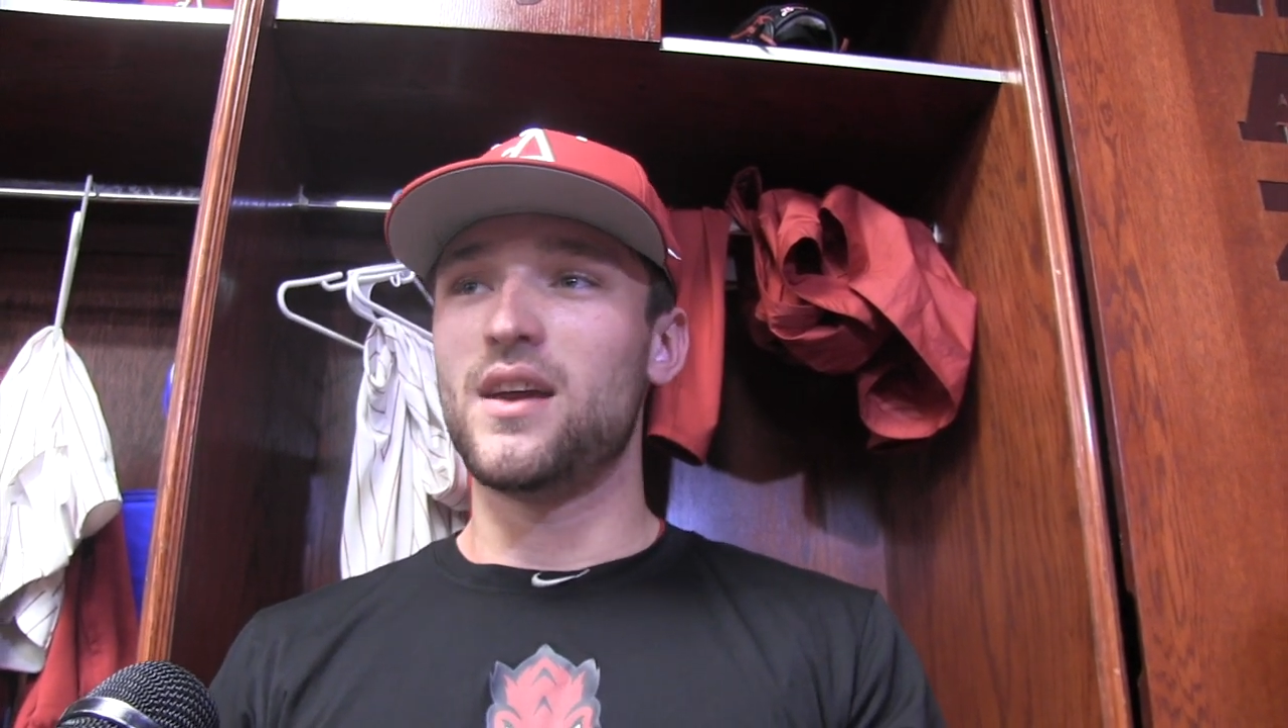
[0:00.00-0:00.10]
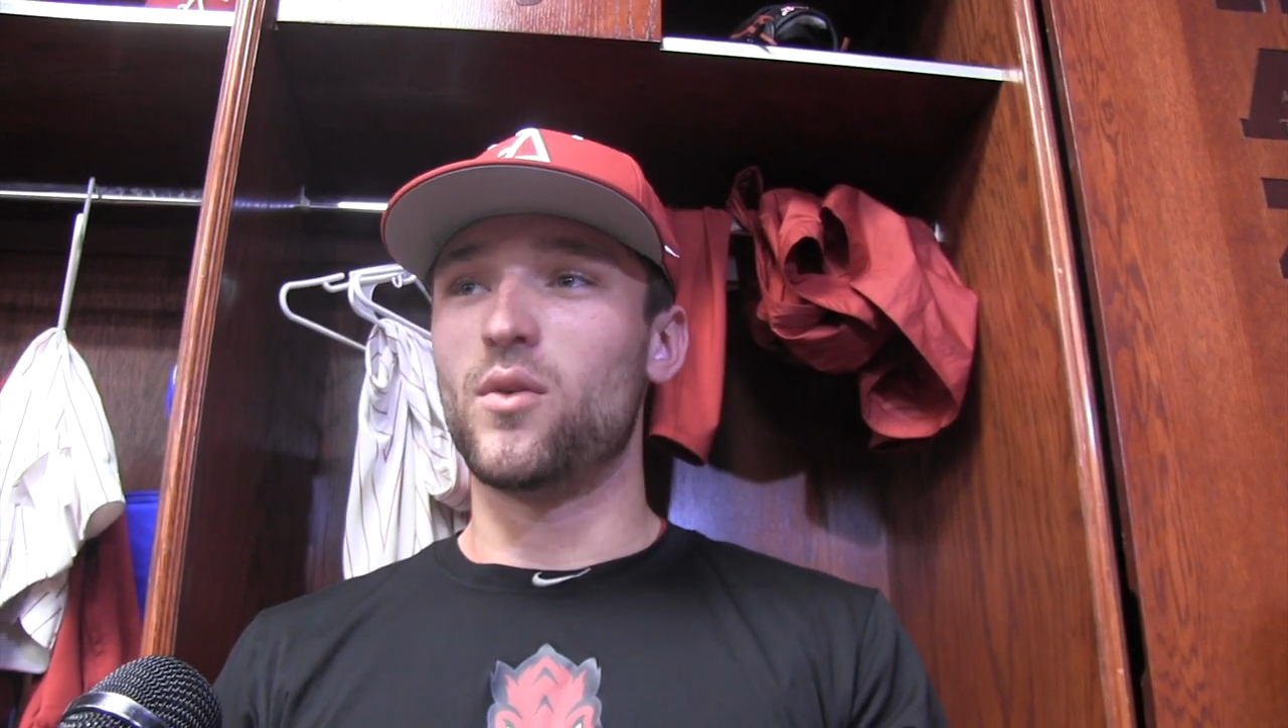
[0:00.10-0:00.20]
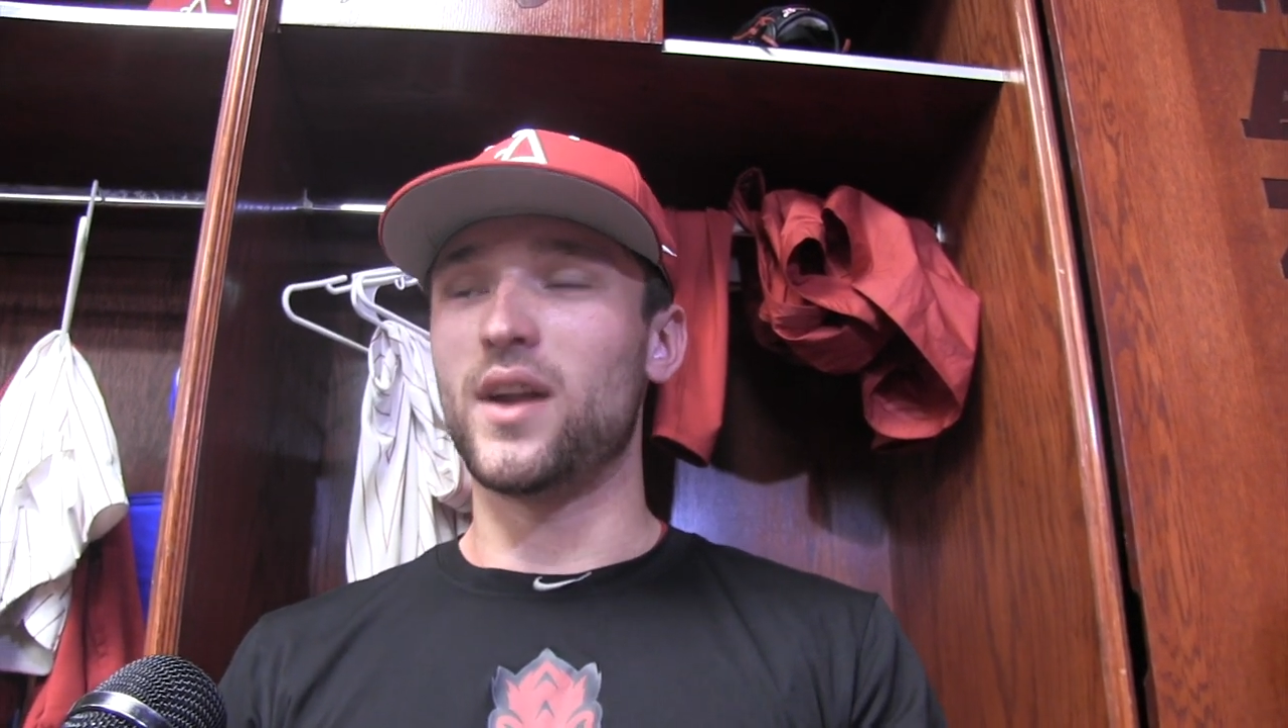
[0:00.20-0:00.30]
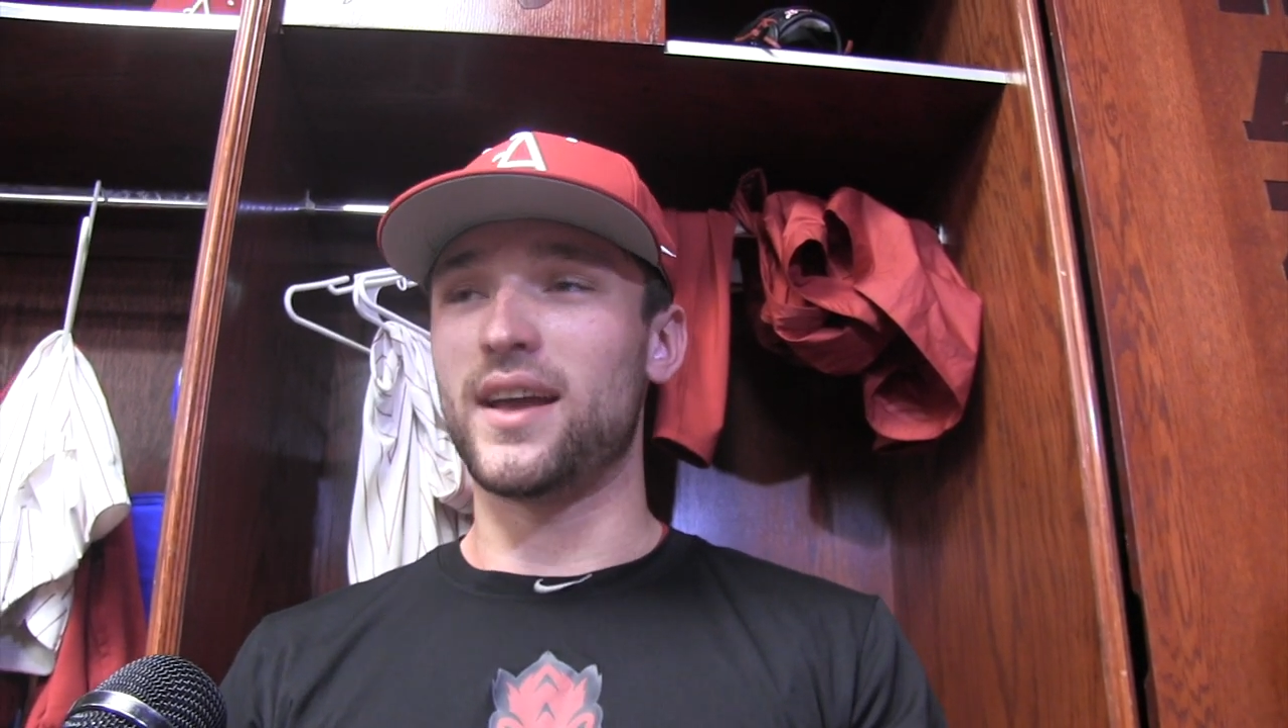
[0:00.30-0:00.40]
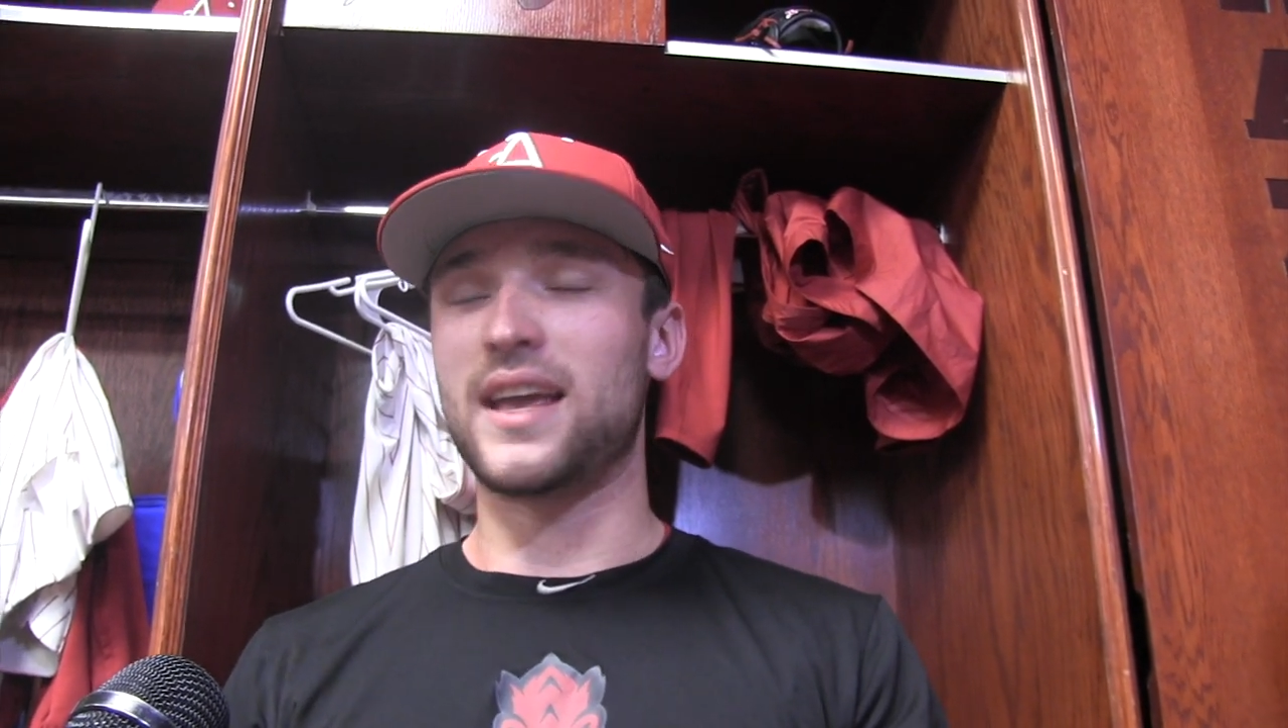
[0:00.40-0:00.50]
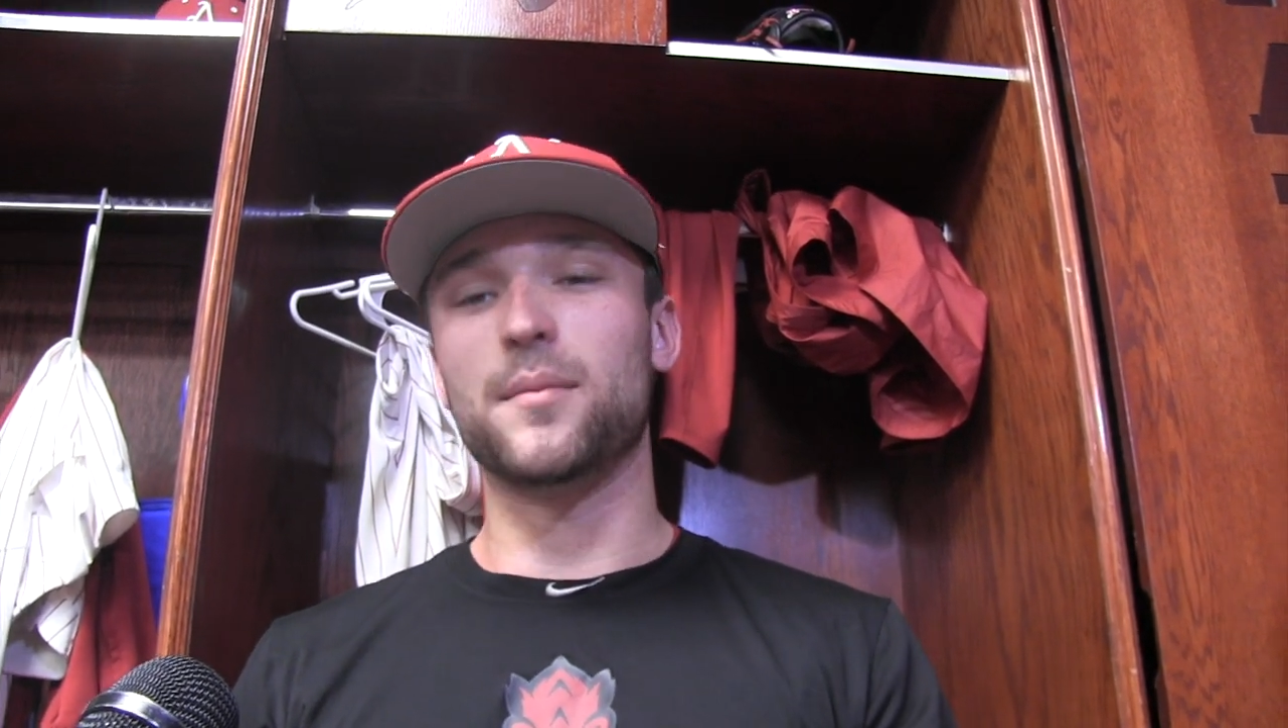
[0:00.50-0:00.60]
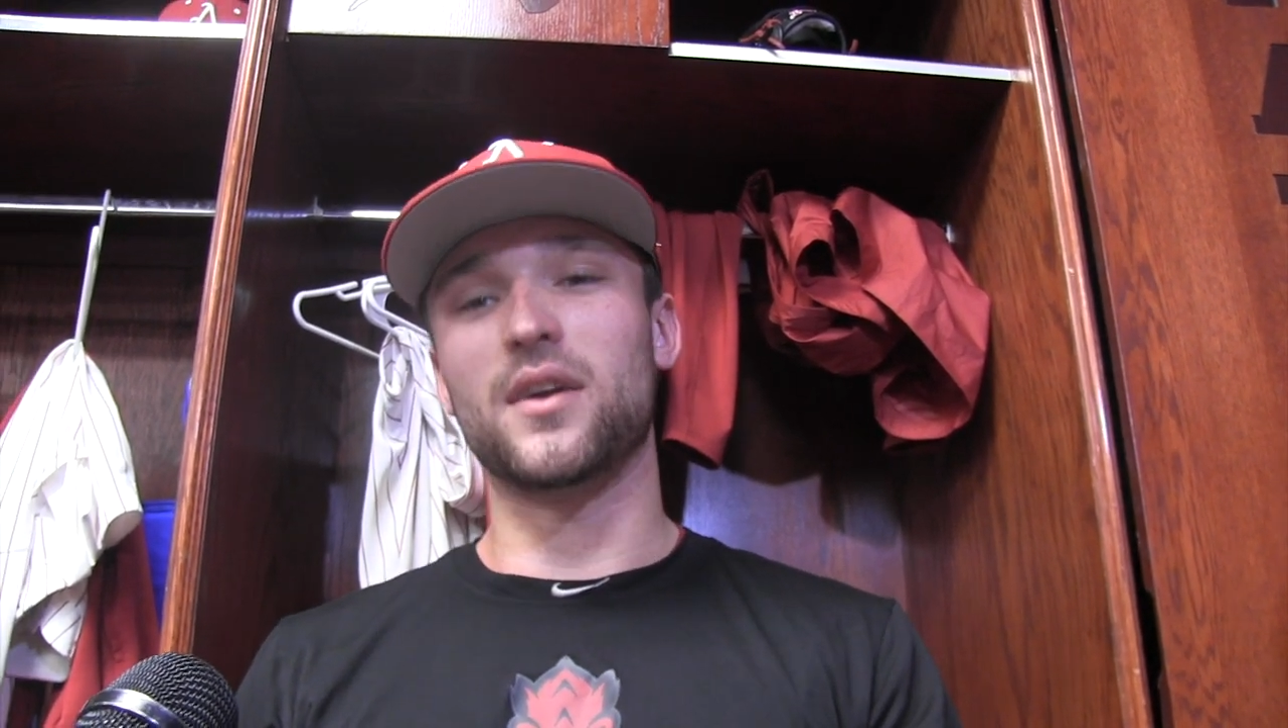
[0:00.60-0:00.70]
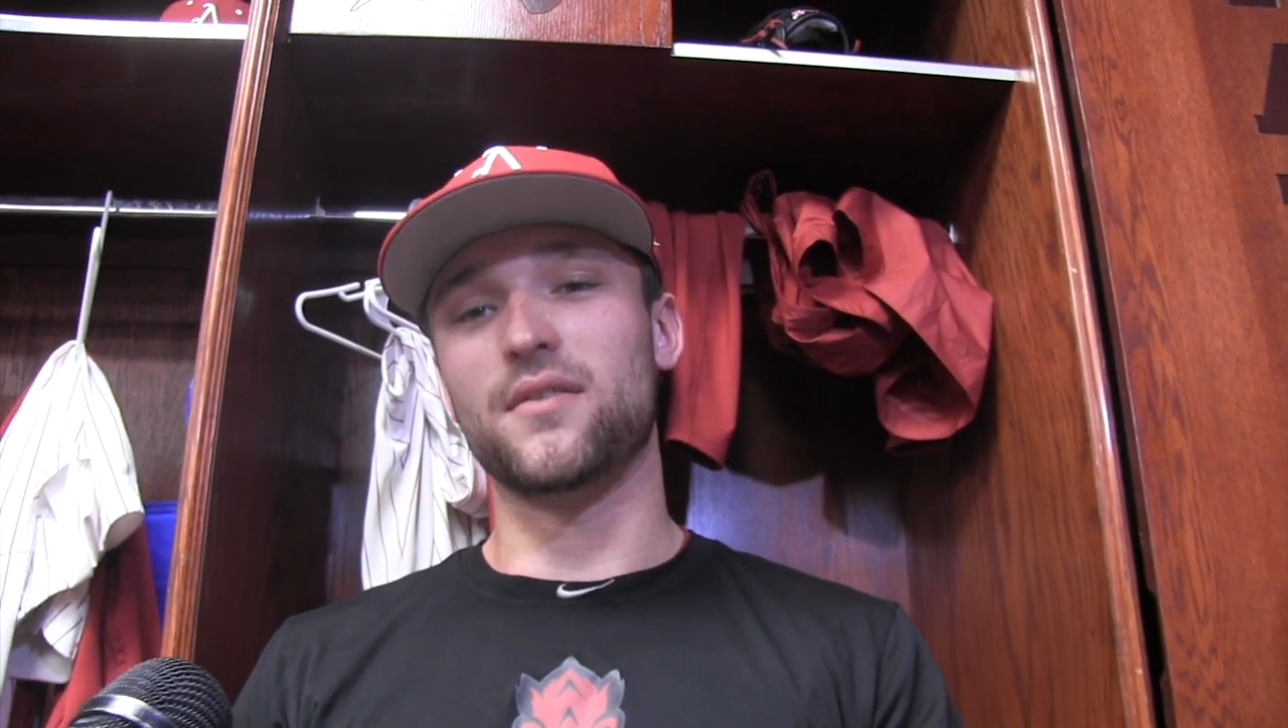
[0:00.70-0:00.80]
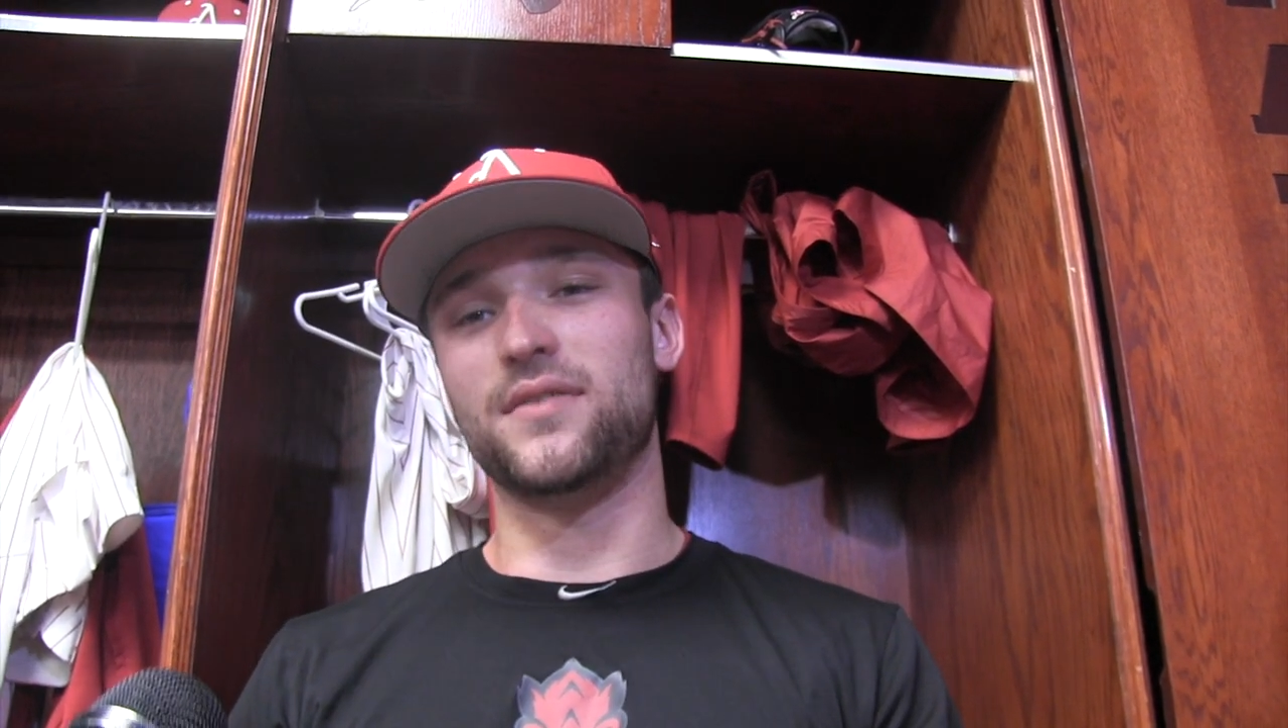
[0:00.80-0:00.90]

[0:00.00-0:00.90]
when I came on a